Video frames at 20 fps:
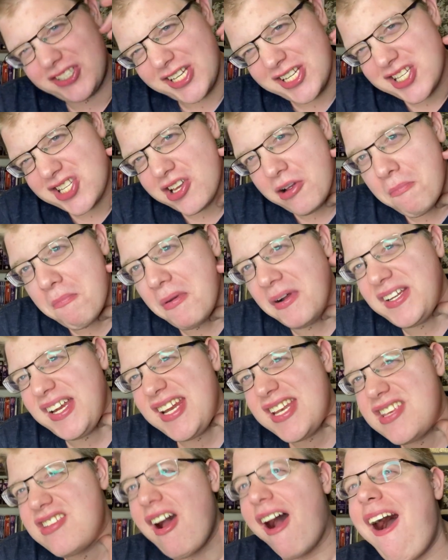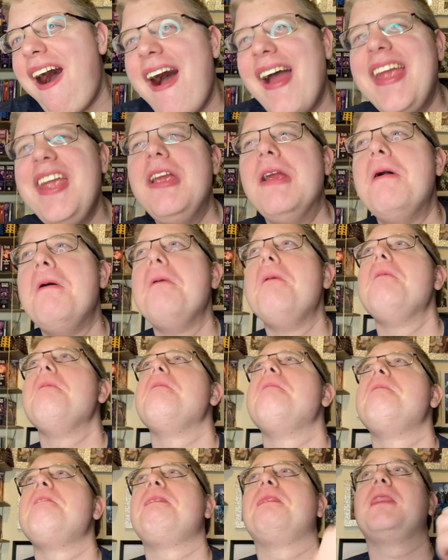sees somebody die.
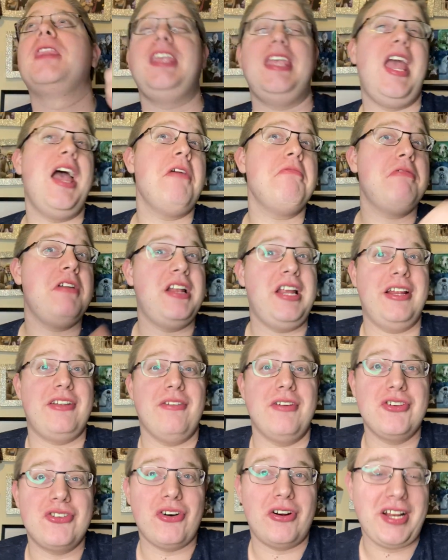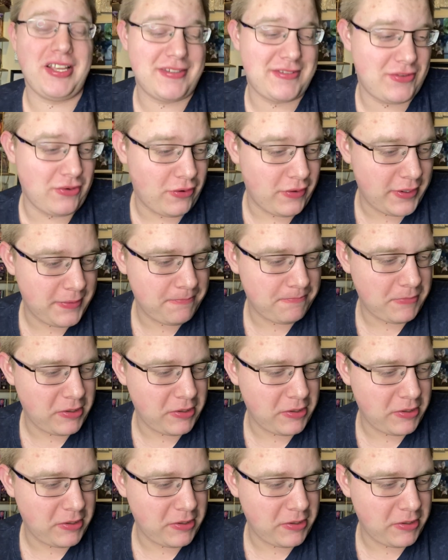Yeah, I really do enjoy this story.